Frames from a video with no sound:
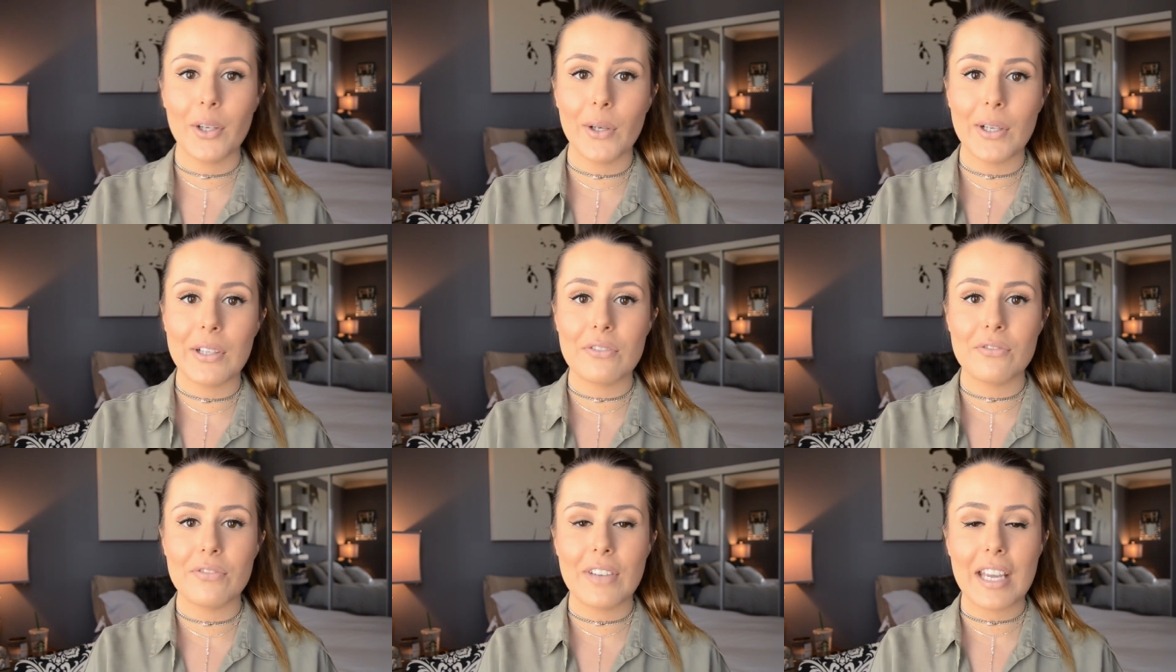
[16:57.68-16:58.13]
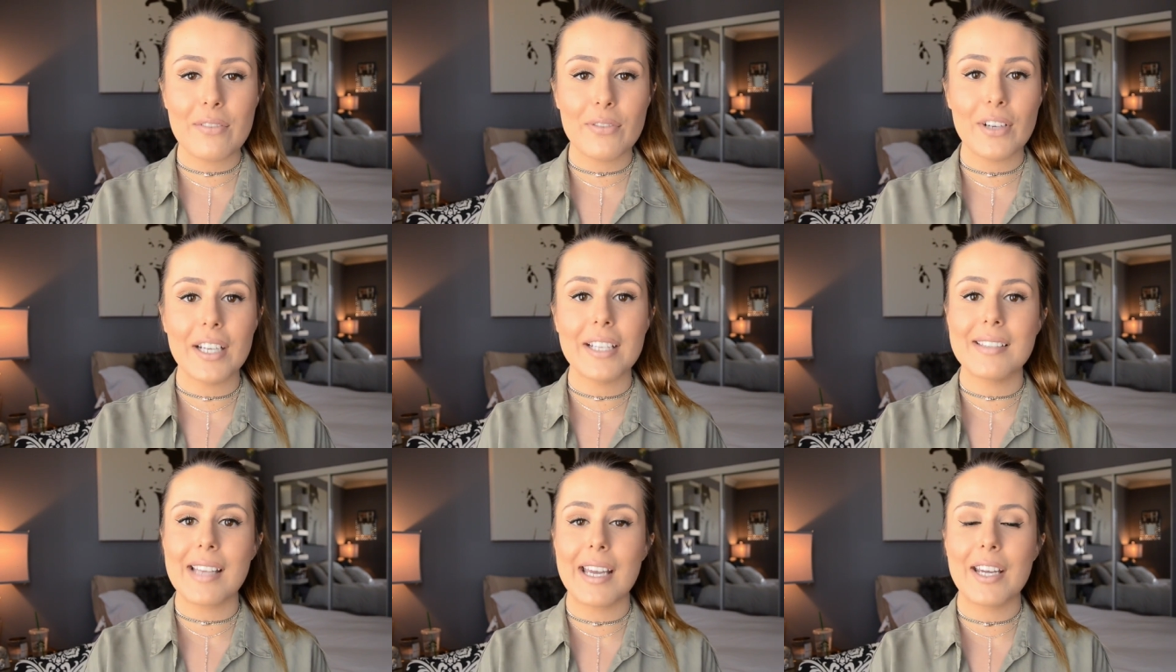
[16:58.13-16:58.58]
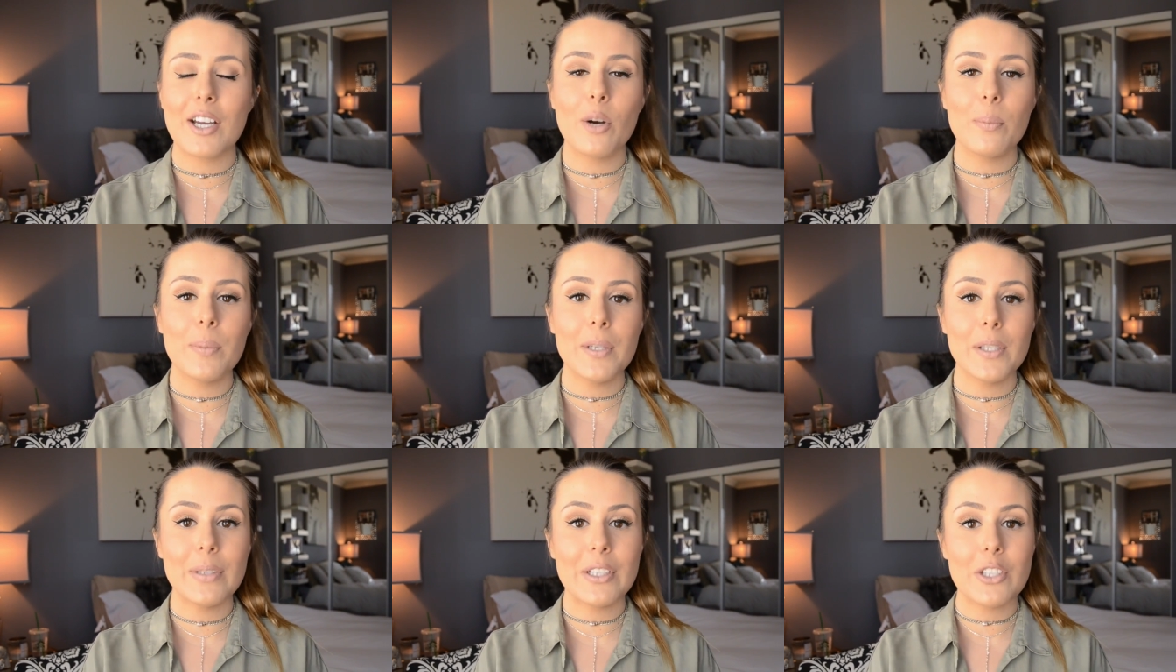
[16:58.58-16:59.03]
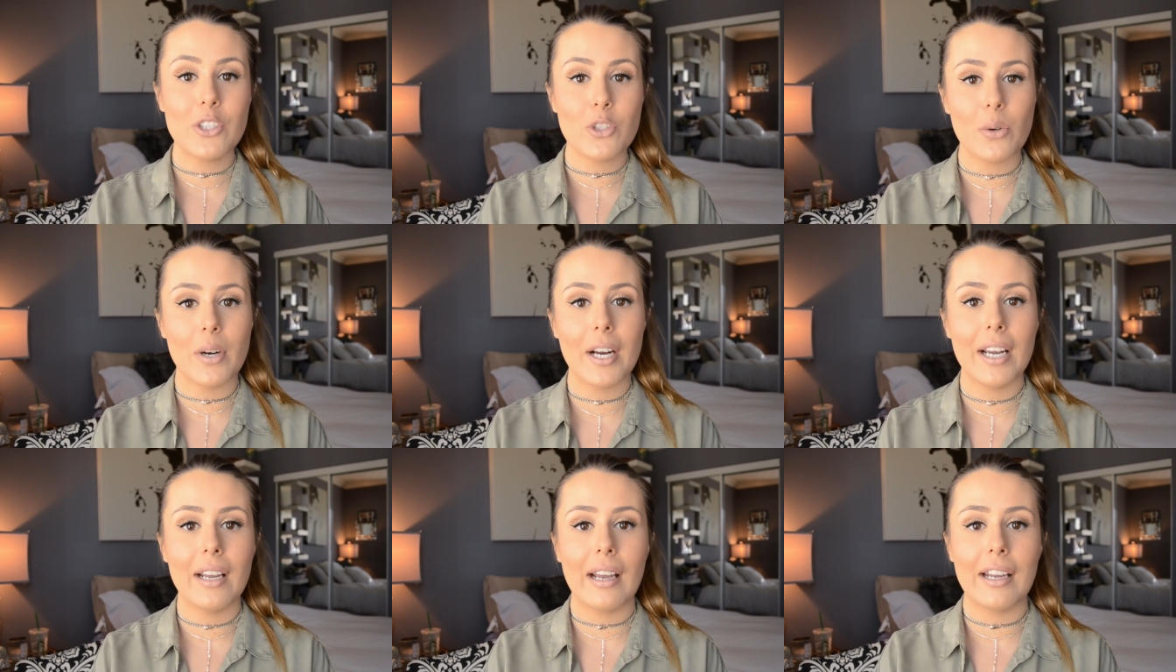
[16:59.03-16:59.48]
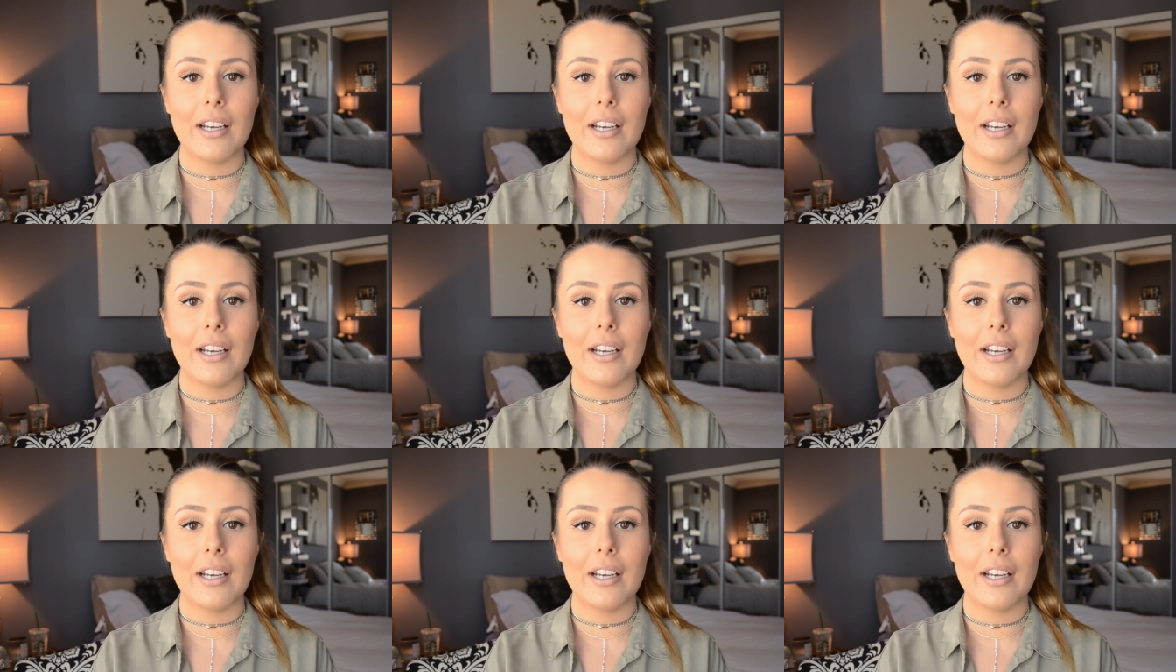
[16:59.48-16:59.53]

current favorites. I hope you enjoyed.